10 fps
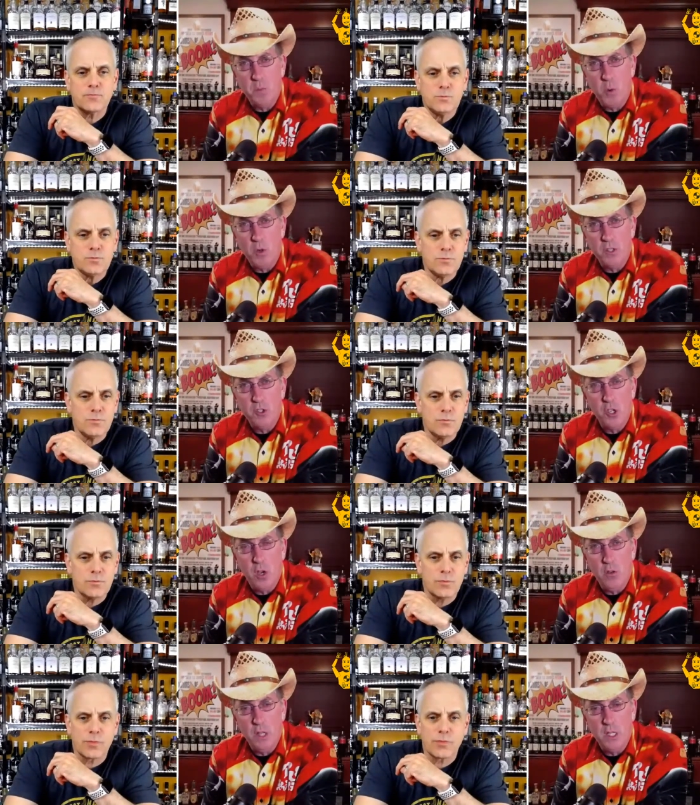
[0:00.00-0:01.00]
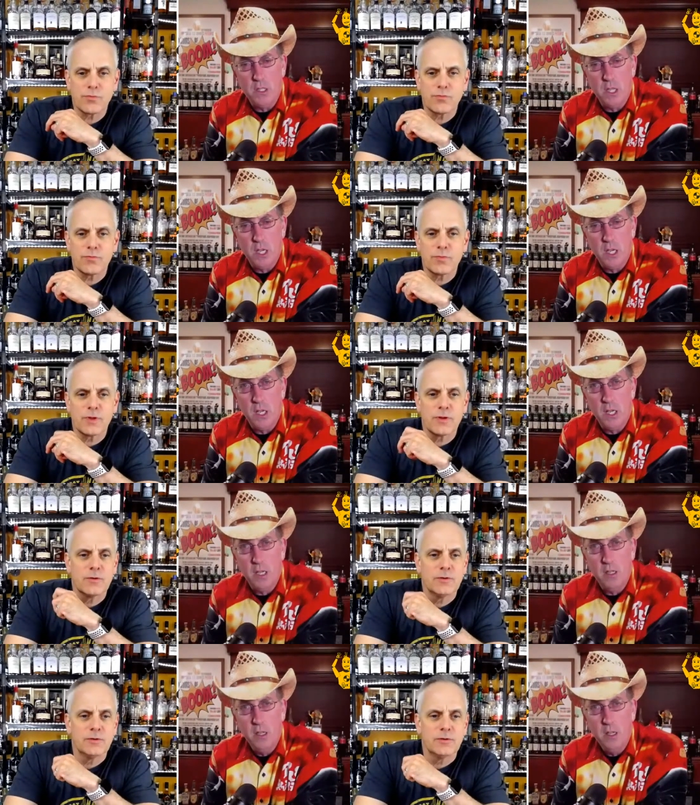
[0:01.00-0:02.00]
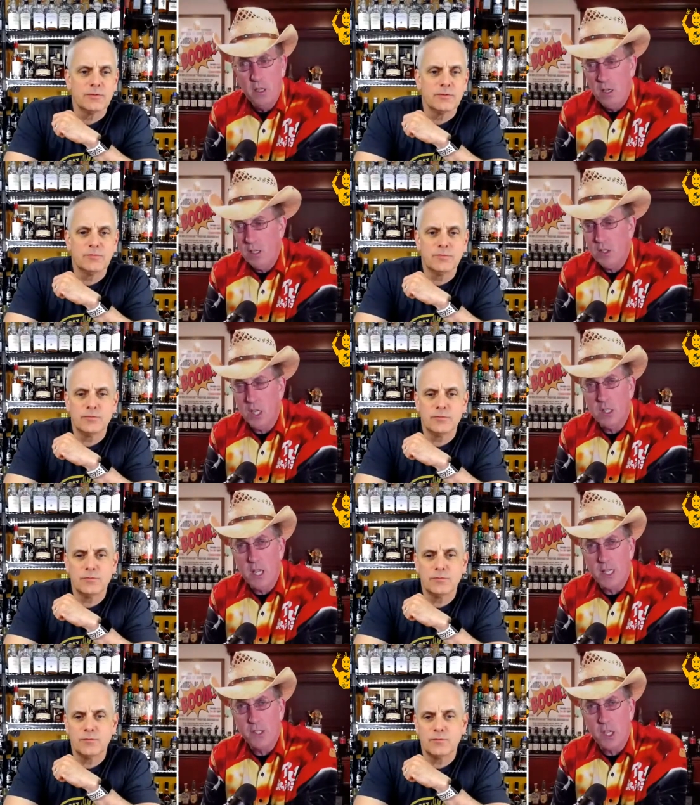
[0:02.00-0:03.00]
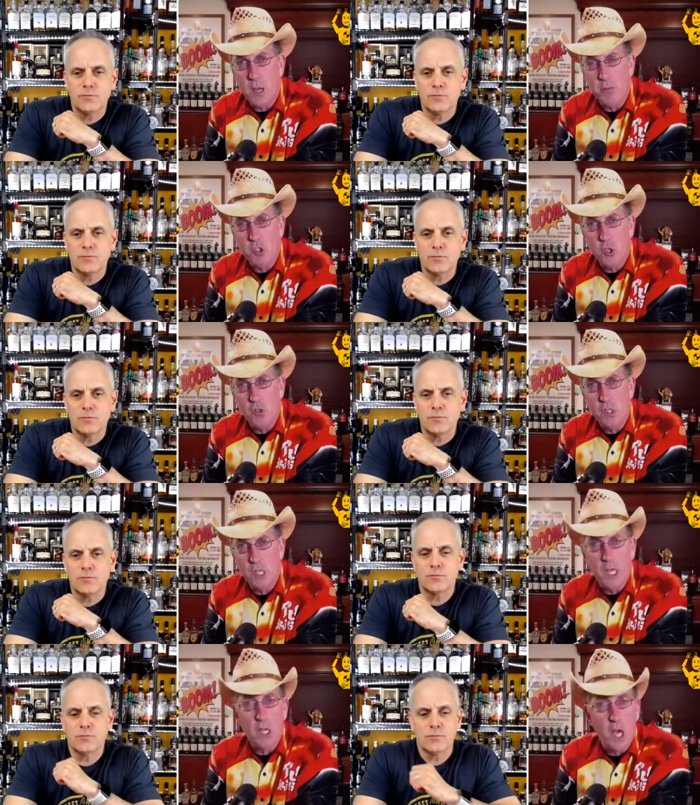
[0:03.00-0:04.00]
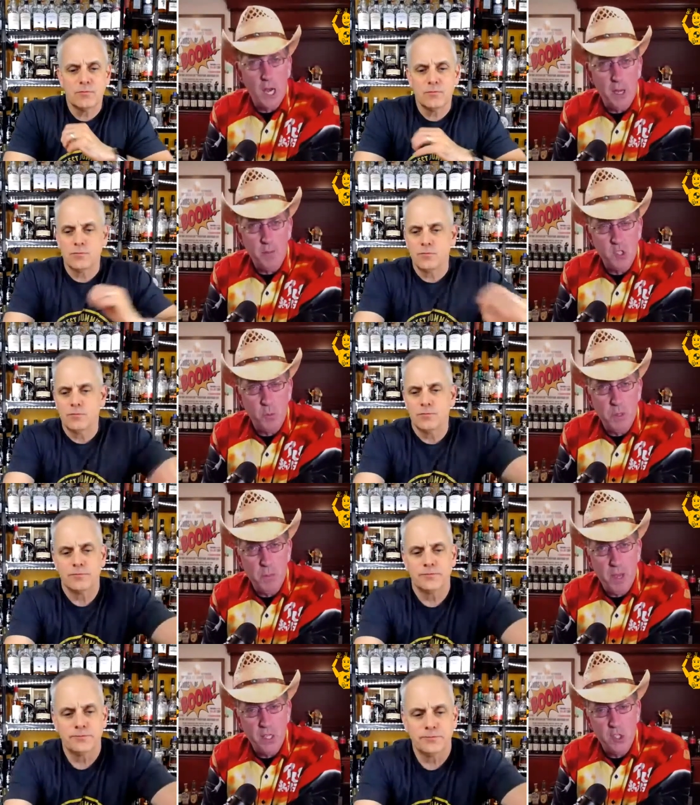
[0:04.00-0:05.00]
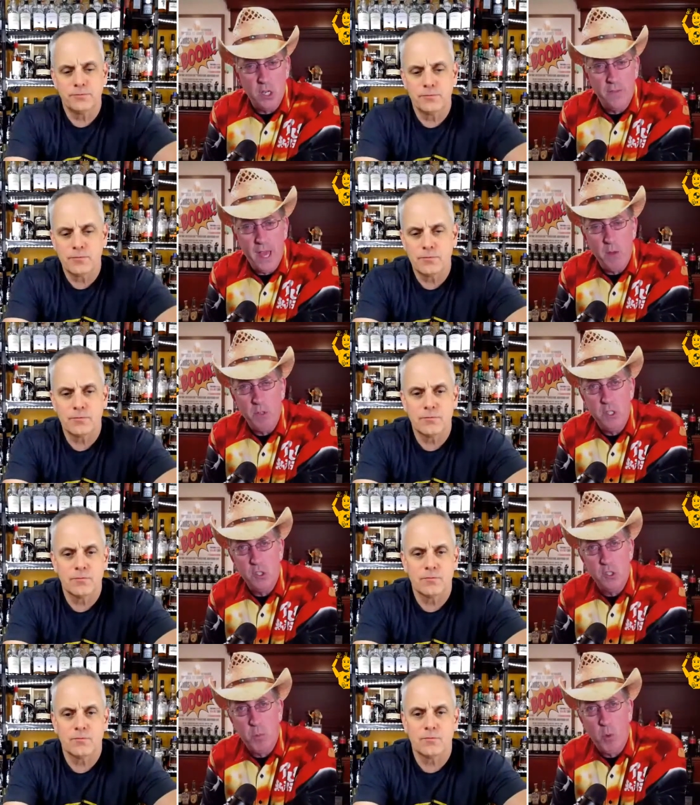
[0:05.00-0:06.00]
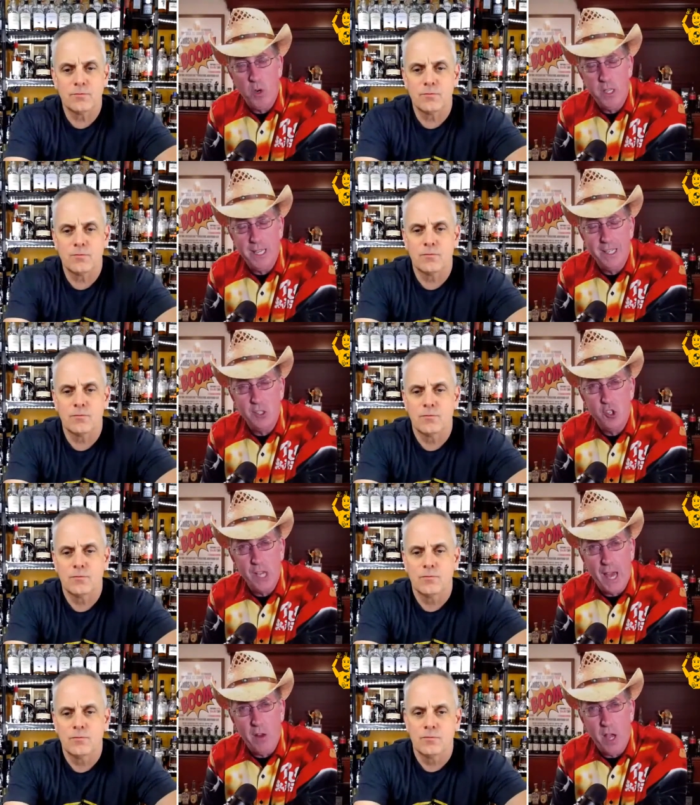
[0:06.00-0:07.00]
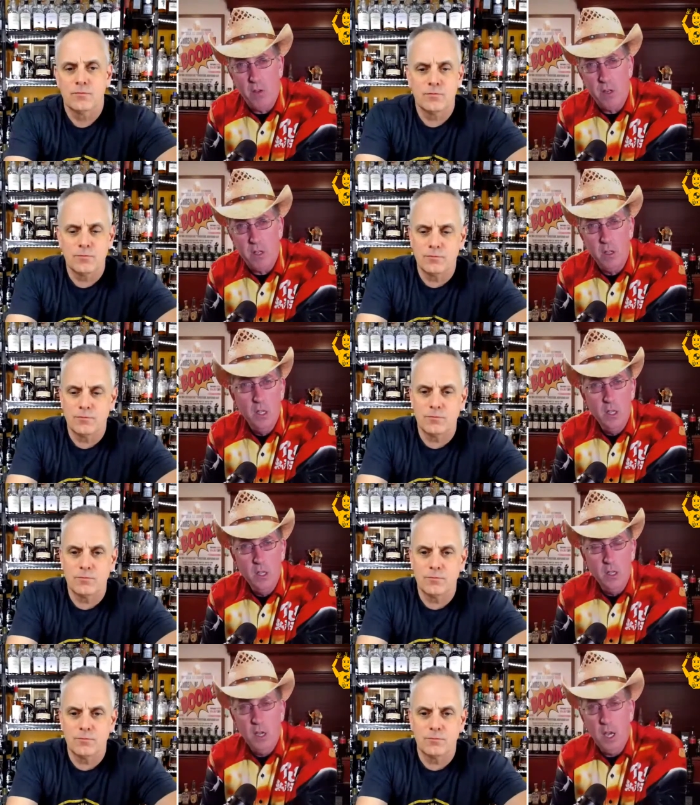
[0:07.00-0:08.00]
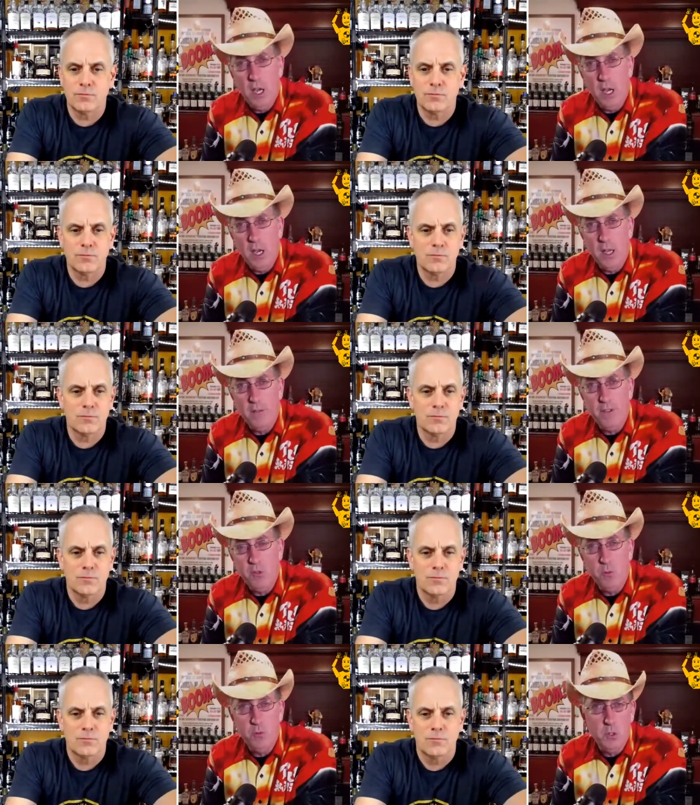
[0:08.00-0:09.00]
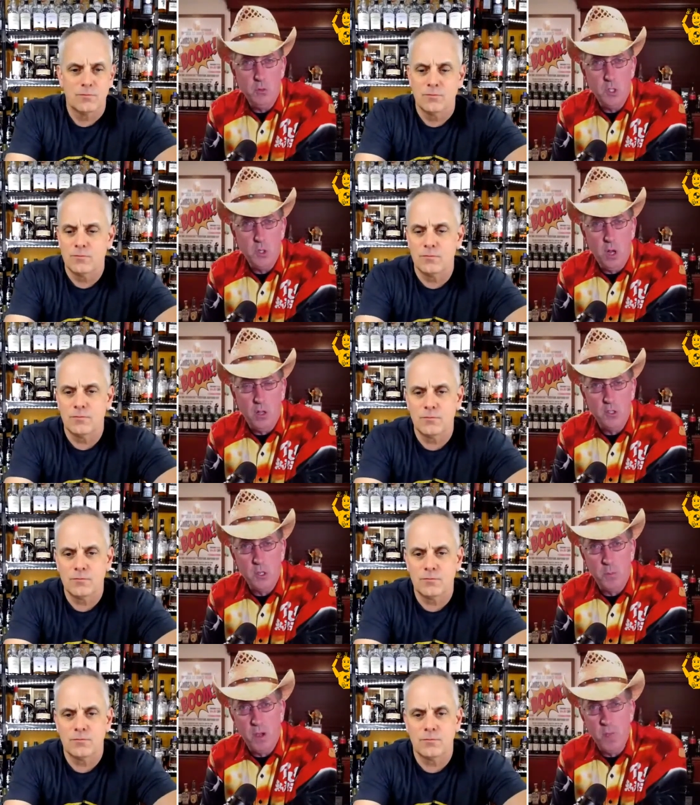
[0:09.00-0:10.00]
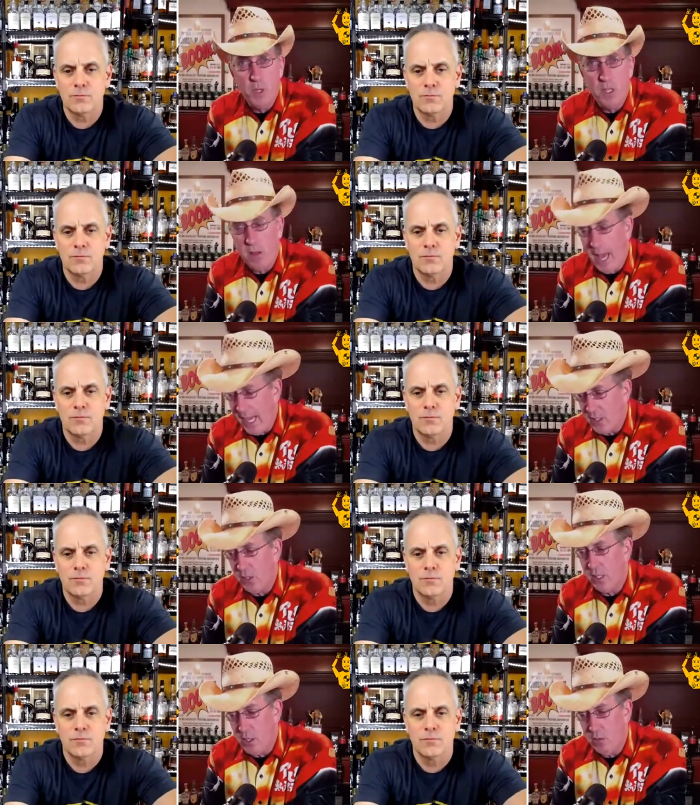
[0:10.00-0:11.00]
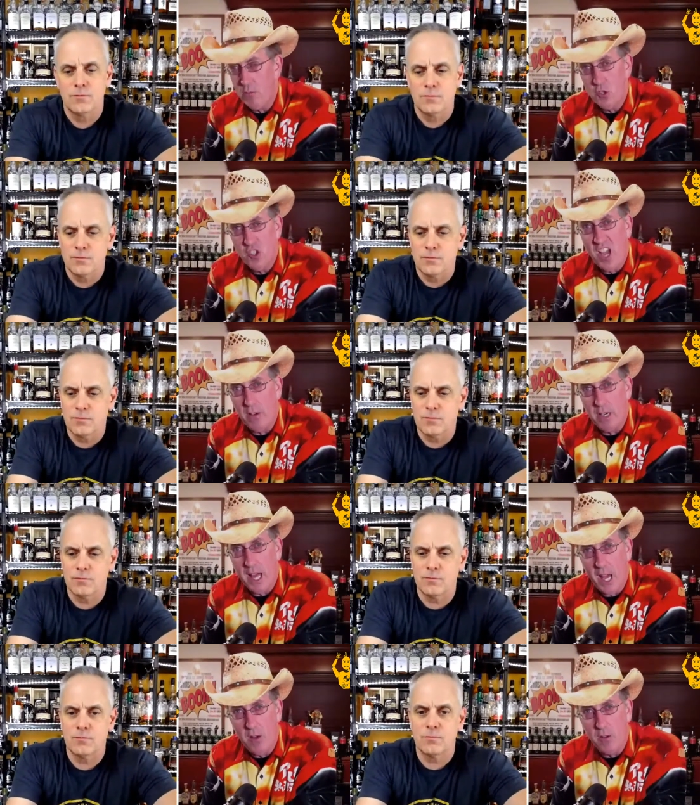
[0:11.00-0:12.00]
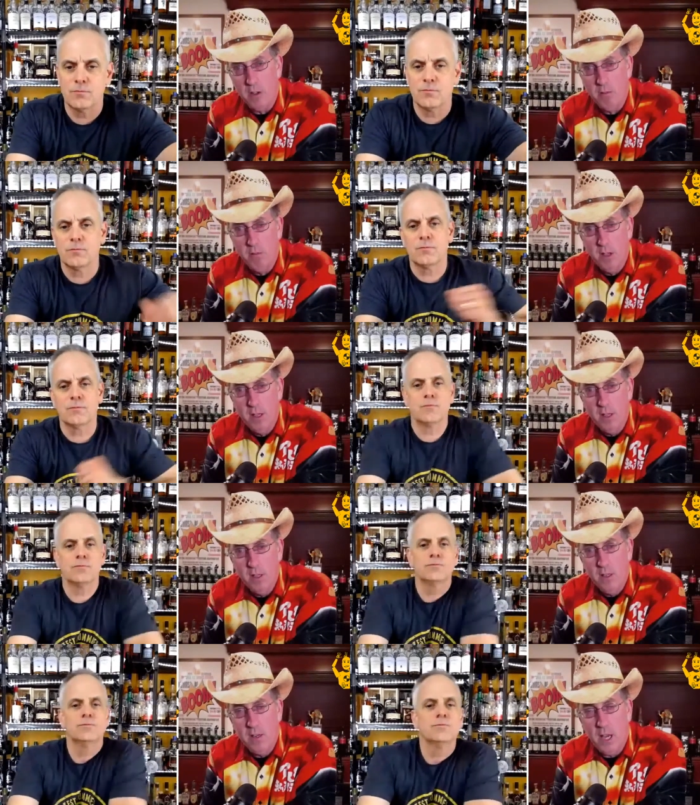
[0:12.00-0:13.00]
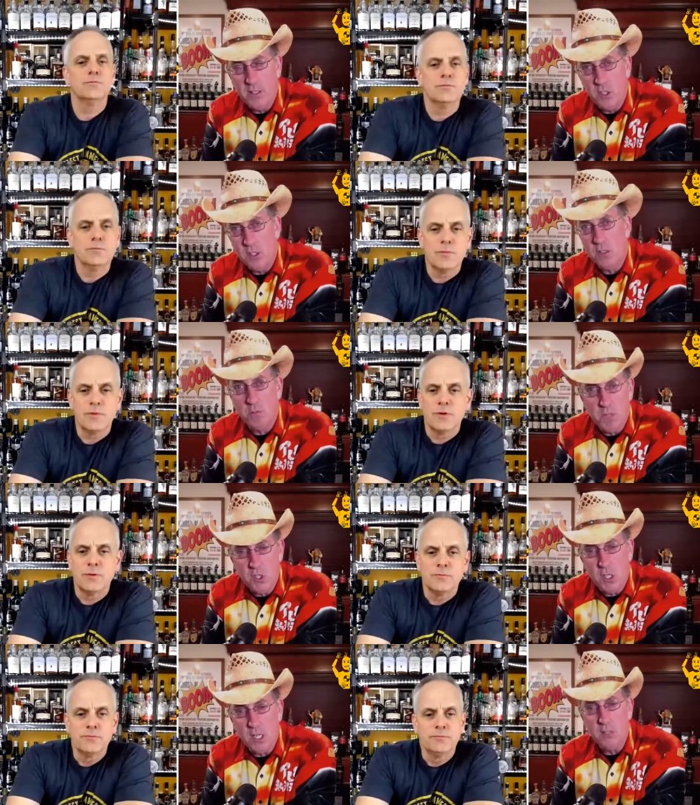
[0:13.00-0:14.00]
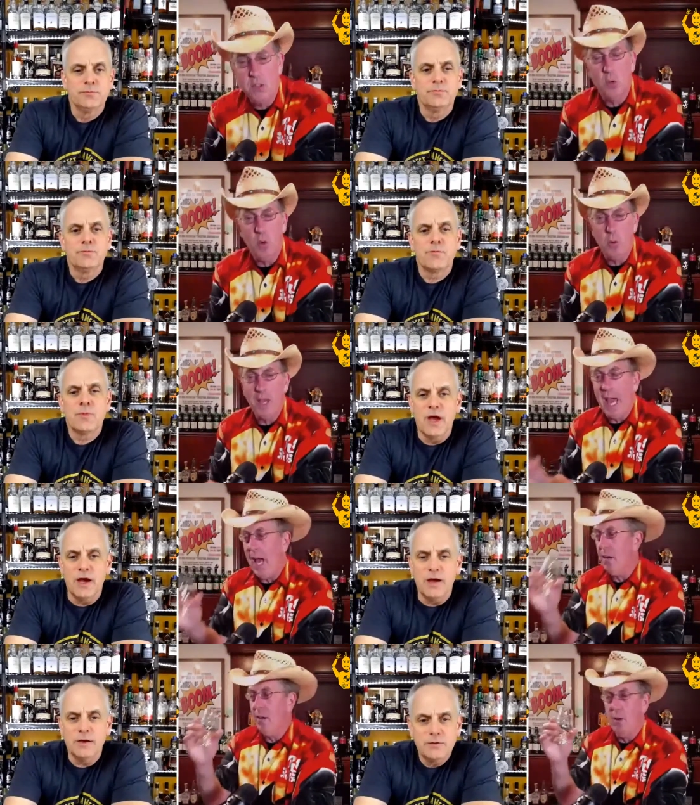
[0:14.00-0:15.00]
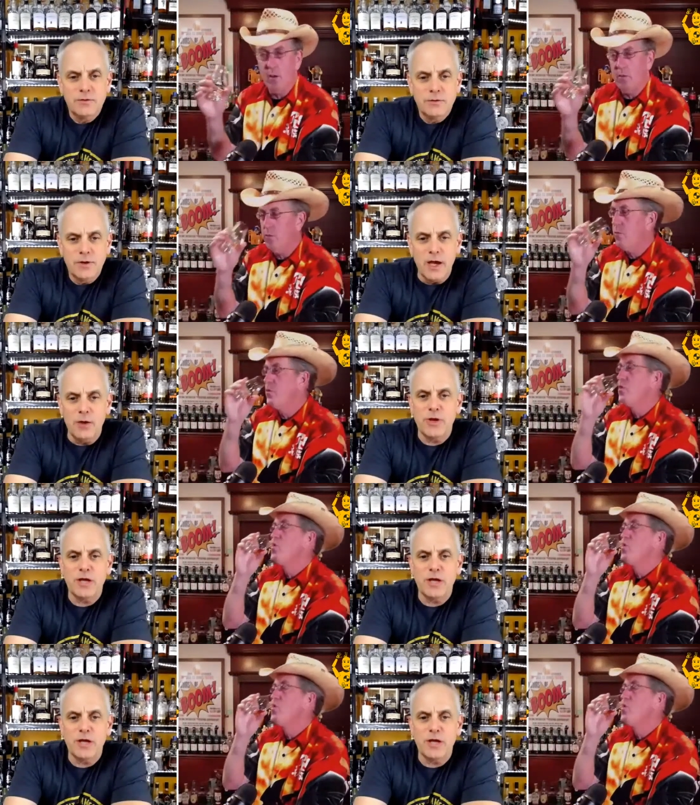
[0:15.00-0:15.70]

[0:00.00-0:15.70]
Speaker 1: to support the show that uh, it's going to take us a couple shows to get caught up. So be patient on that. When you support, you get a shout out. Uh, if you do two dollars or above, we actually shout it out, not just mention it. So what do we got?
Speaker 2: Uh, we got